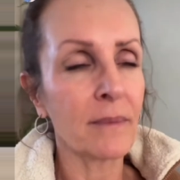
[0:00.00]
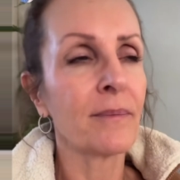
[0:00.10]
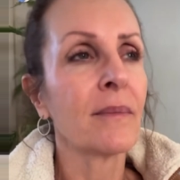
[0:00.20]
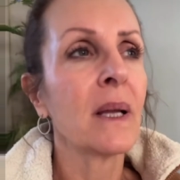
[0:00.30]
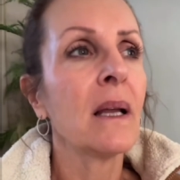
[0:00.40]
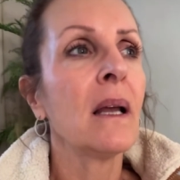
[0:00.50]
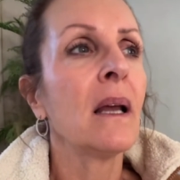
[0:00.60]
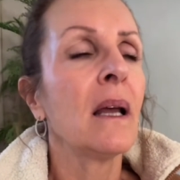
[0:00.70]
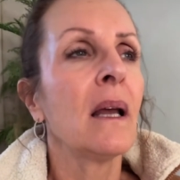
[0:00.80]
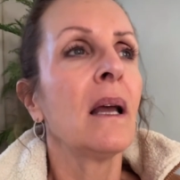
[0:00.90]

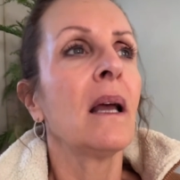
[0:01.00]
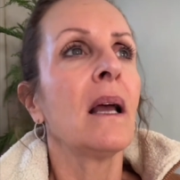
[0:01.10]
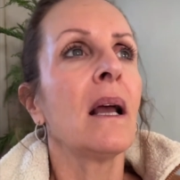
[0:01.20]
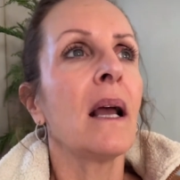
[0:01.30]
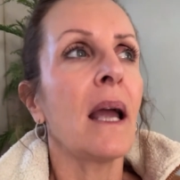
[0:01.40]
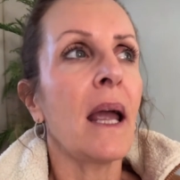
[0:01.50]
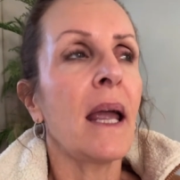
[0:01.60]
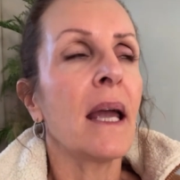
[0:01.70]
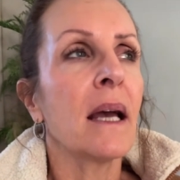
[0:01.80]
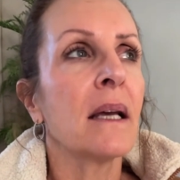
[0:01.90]
and we have
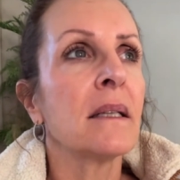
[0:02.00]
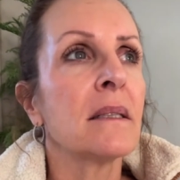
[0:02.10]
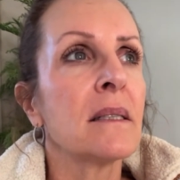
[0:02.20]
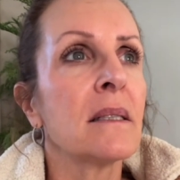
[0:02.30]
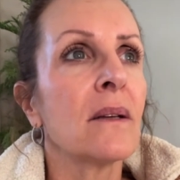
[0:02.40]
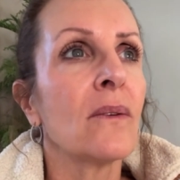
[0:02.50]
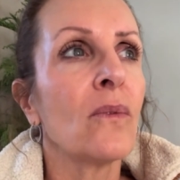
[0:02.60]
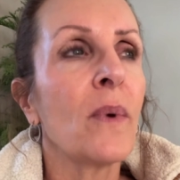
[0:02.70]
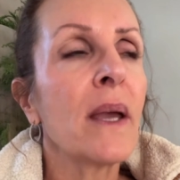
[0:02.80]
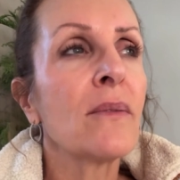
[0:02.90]
just been
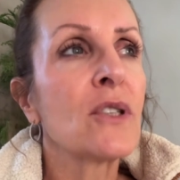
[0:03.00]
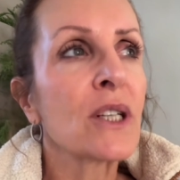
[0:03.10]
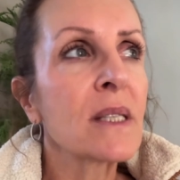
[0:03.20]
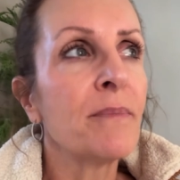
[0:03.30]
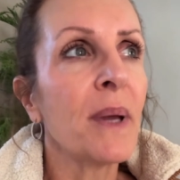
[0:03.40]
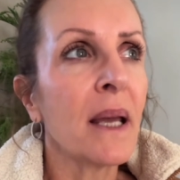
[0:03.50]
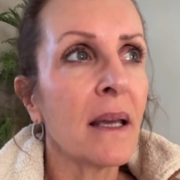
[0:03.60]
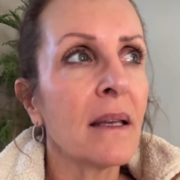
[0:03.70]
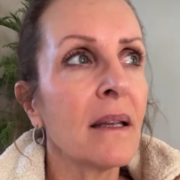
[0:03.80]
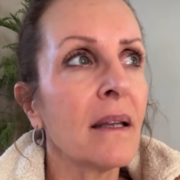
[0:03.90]

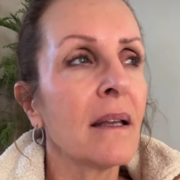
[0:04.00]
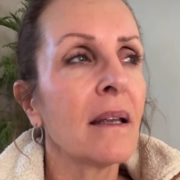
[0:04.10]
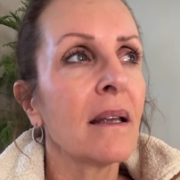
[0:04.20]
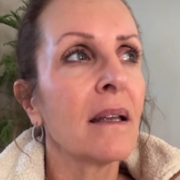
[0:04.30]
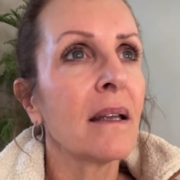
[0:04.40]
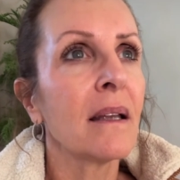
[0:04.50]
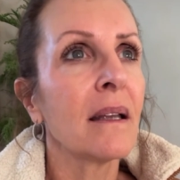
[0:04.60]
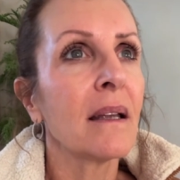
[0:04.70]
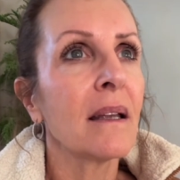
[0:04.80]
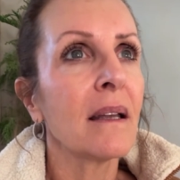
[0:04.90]
he has been
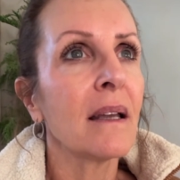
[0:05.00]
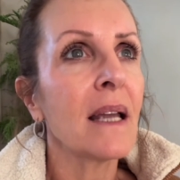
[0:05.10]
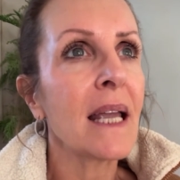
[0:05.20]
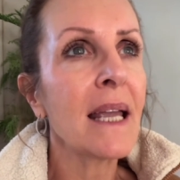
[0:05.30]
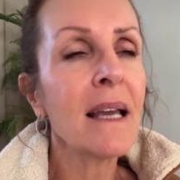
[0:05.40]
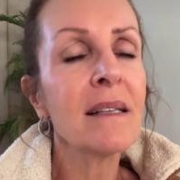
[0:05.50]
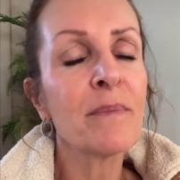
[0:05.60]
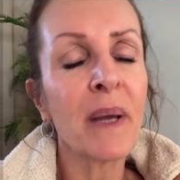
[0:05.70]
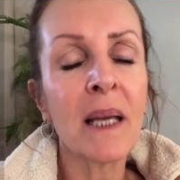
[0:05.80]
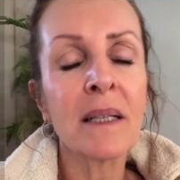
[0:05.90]
so healthy through this
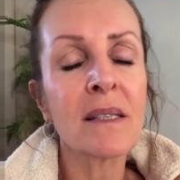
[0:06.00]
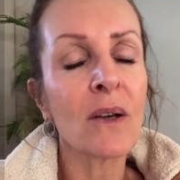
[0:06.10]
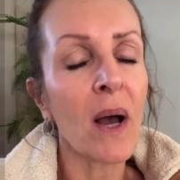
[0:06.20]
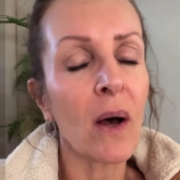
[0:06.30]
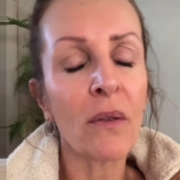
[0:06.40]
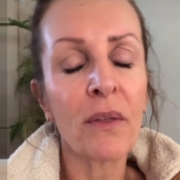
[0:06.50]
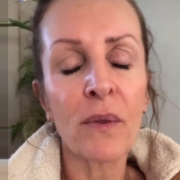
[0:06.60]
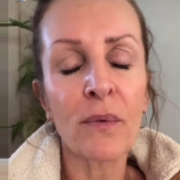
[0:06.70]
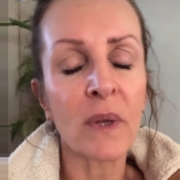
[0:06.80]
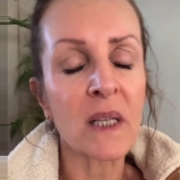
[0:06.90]
entire journey that we
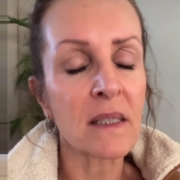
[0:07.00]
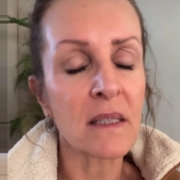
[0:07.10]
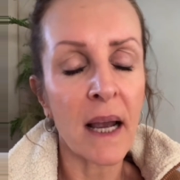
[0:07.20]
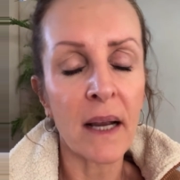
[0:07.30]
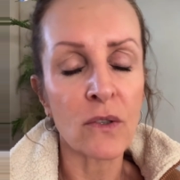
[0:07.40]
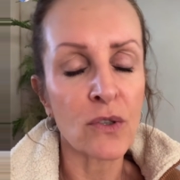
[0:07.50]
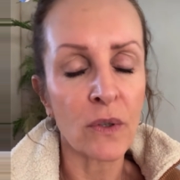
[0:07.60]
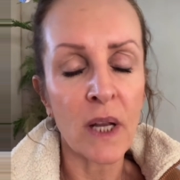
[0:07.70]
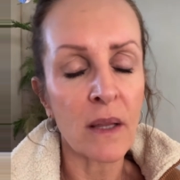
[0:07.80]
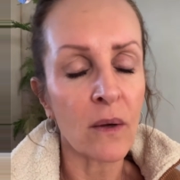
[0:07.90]
question
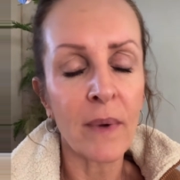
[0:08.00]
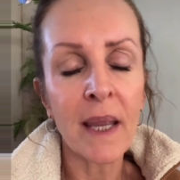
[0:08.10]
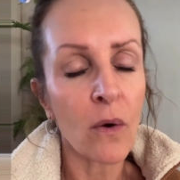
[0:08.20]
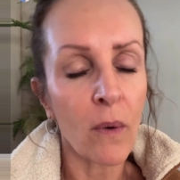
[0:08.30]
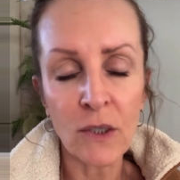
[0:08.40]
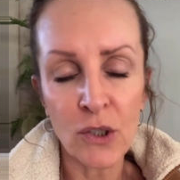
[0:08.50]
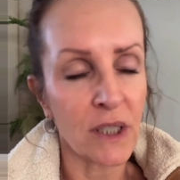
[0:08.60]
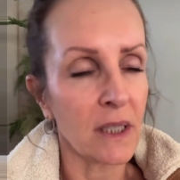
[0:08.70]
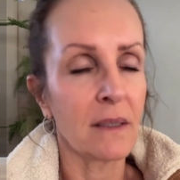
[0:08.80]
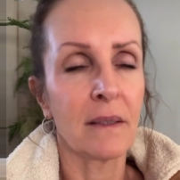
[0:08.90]
we look at
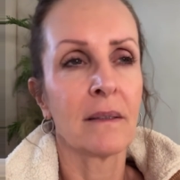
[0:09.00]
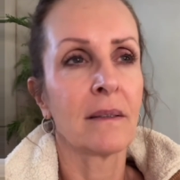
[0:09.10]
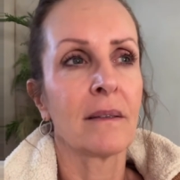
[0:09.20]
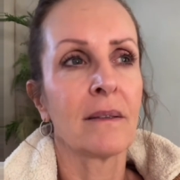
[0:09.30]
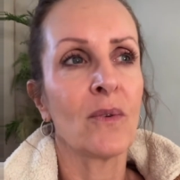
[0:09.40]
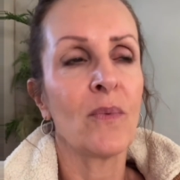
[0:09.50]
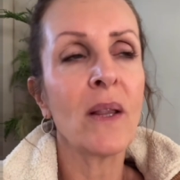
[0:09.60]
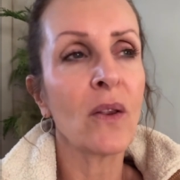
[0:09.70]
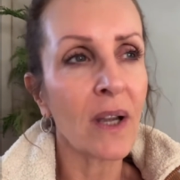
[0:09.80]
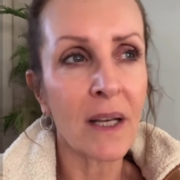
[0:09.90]
each other
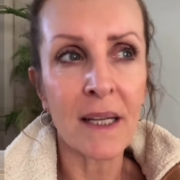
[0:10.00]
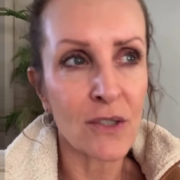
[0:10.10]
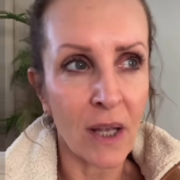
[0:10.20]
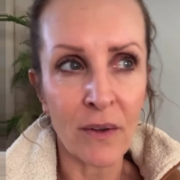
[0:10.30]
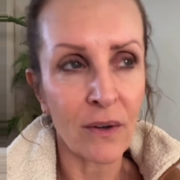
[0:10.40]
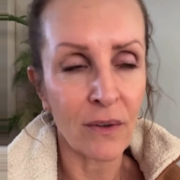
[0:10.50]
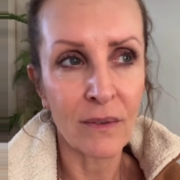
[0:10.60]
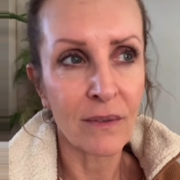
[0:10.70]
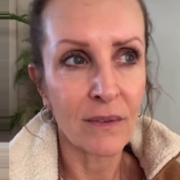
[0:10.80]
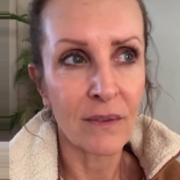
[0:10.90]
he looks at
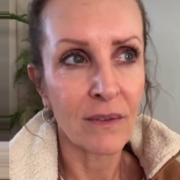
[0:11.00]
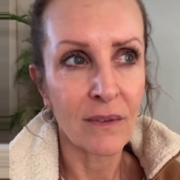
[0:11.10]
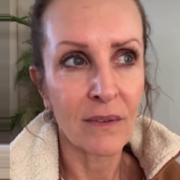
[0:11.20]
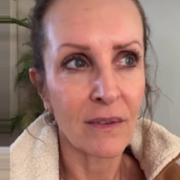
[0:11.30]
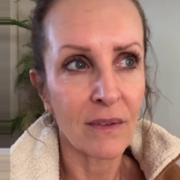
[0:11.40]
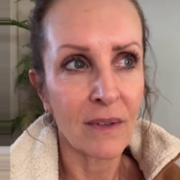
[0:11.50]
me and says do